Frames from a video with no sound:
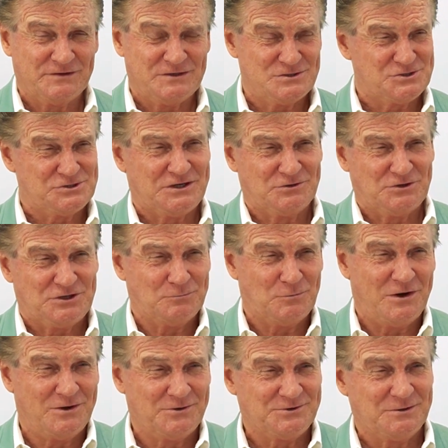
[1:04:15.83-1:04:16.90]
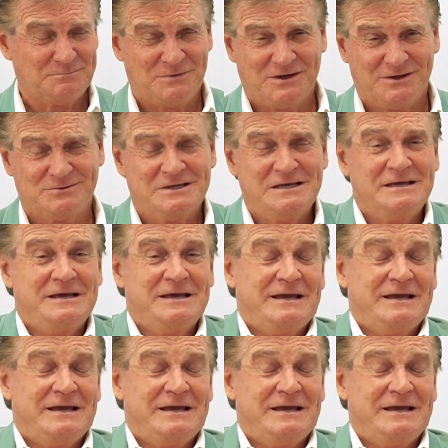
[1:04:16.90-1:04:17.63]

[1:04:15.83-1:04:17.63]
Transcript: in is generally wild, not mild.